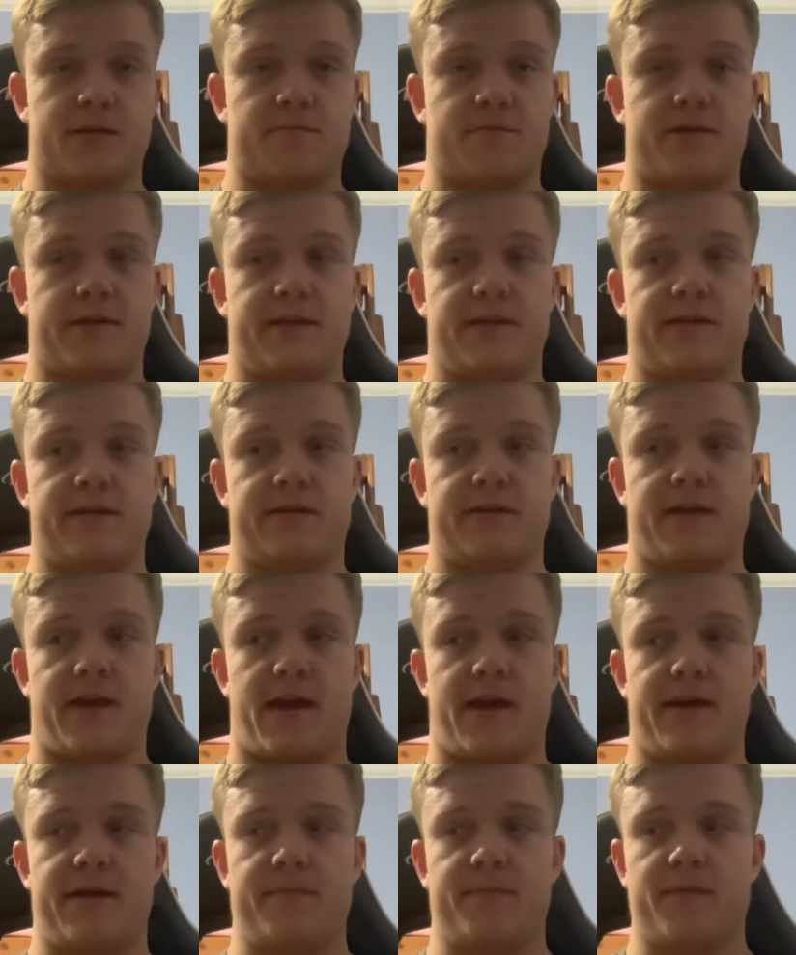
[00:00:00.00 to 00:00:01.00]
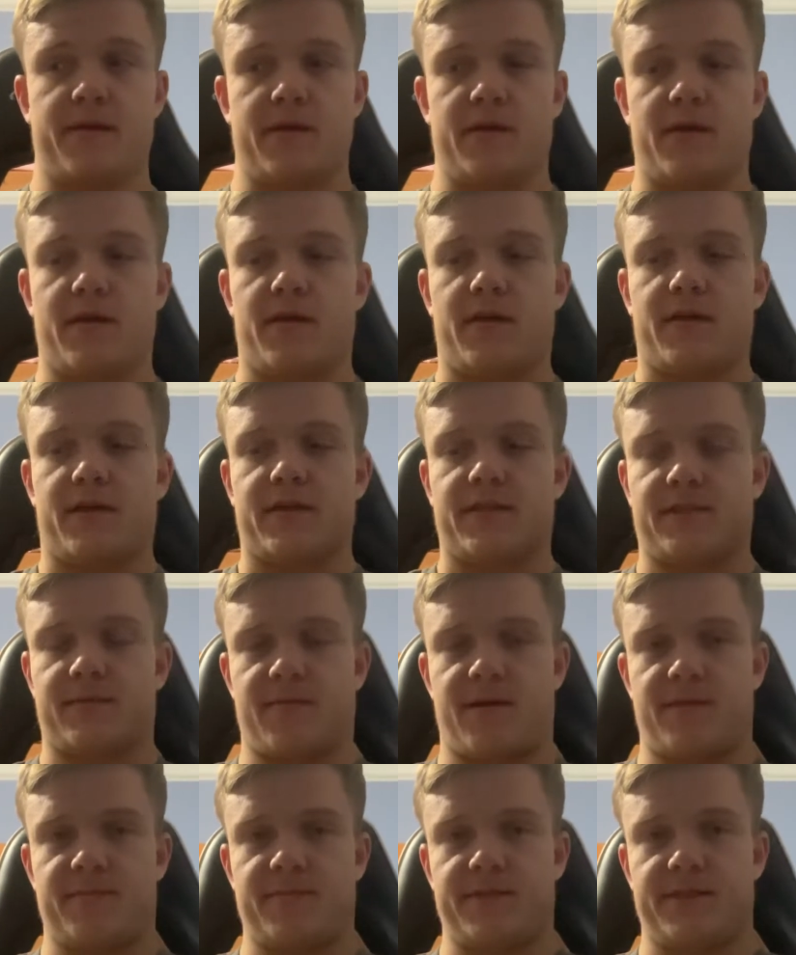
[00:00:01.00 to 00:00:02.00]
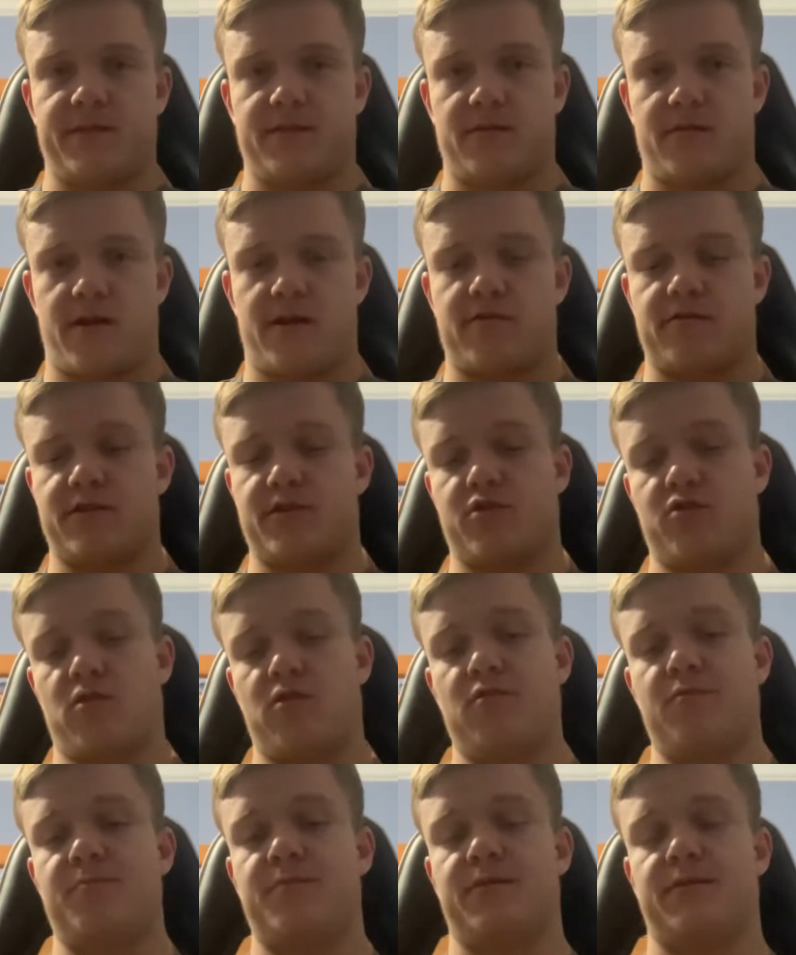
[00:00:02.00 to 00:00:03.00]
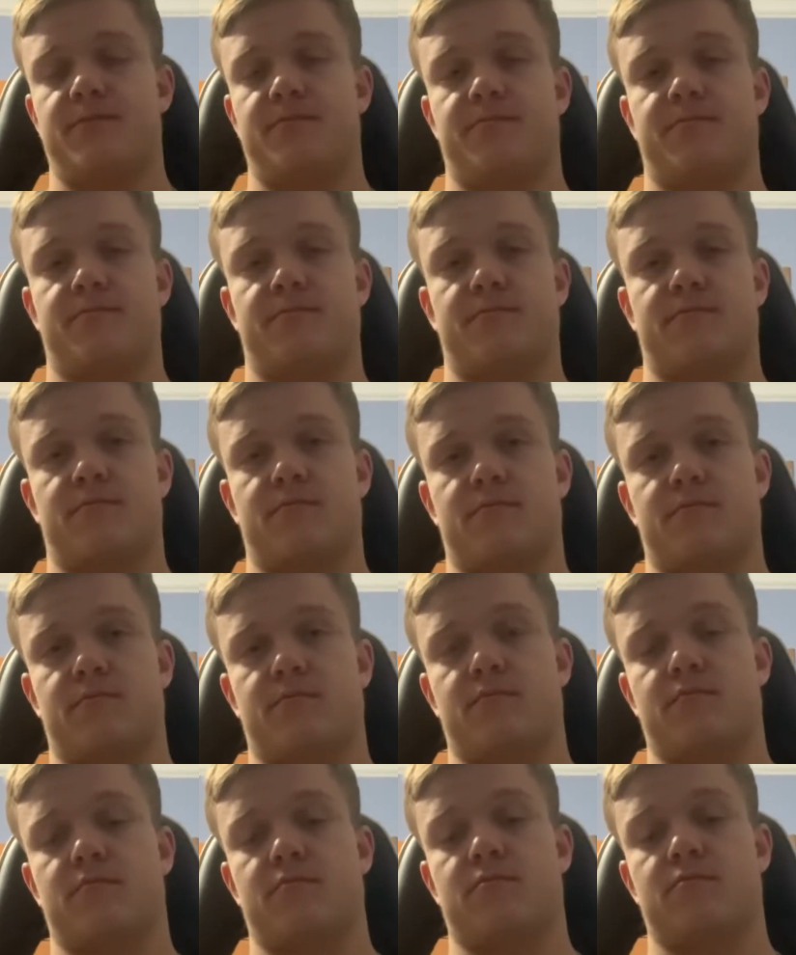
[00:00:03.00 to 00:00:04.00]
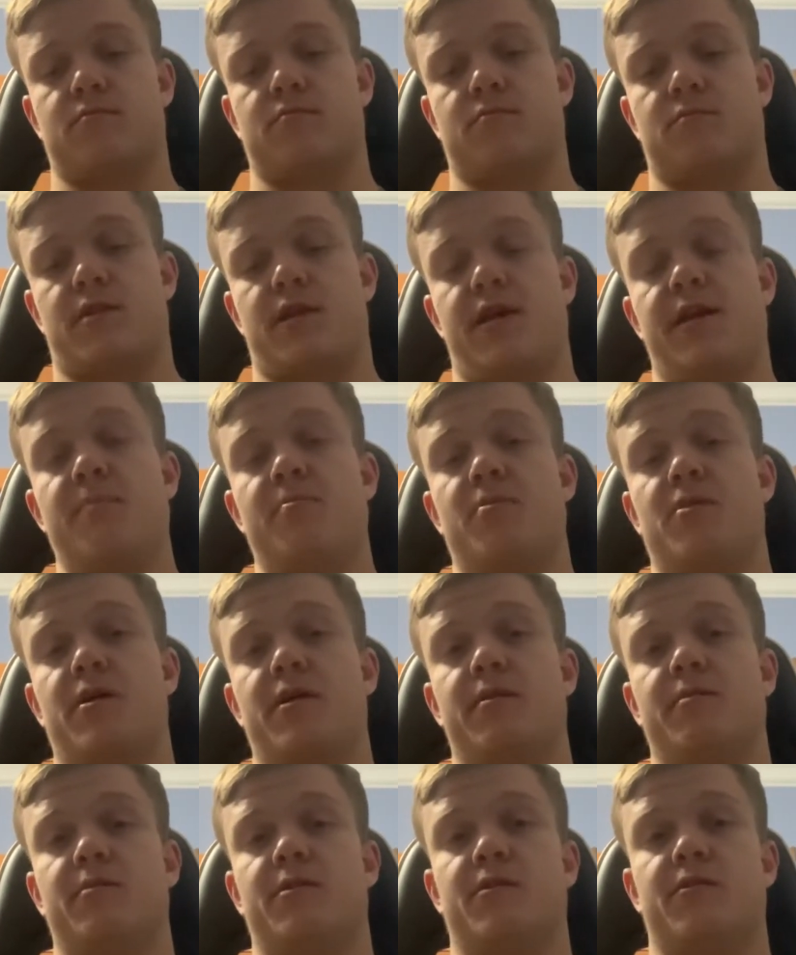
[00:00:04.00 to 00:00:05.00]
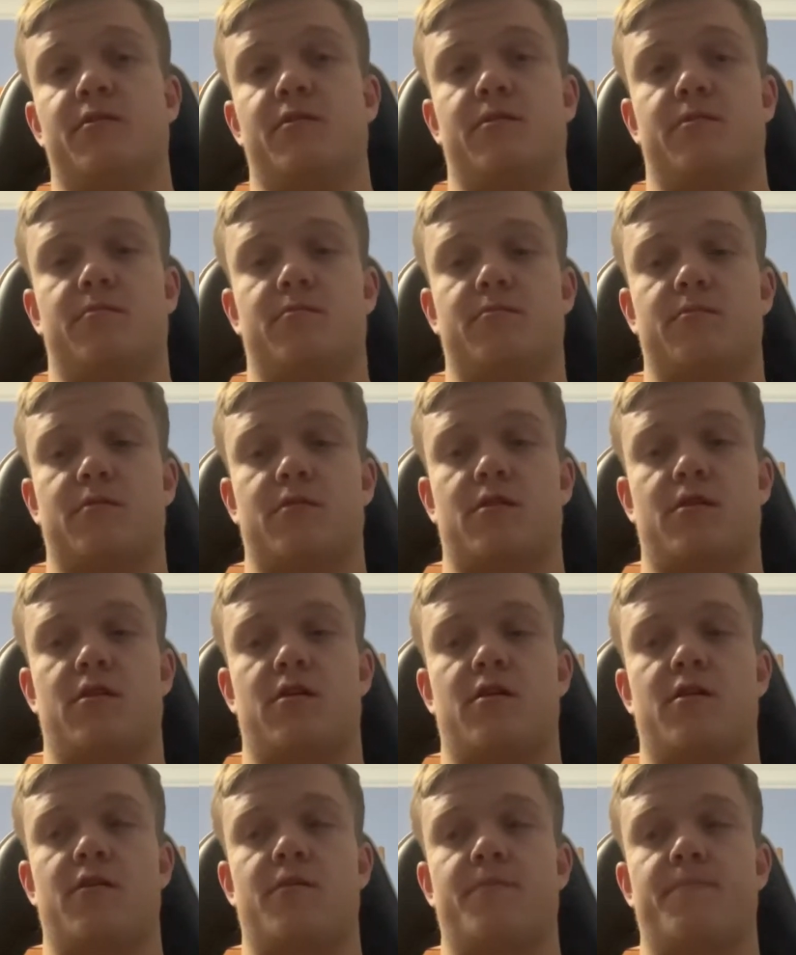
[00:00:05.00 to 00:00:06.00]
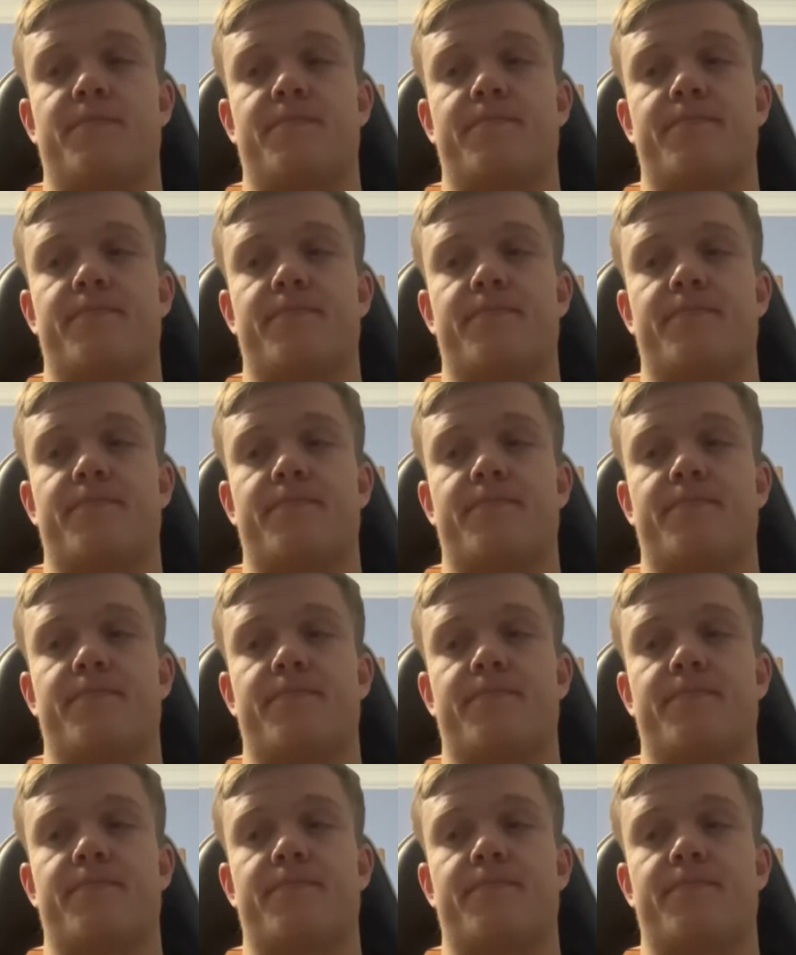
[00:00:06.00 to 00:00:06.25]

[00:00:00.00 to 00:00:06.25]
Played a good game. Sometimes he's a little out of control, but he played good. Kind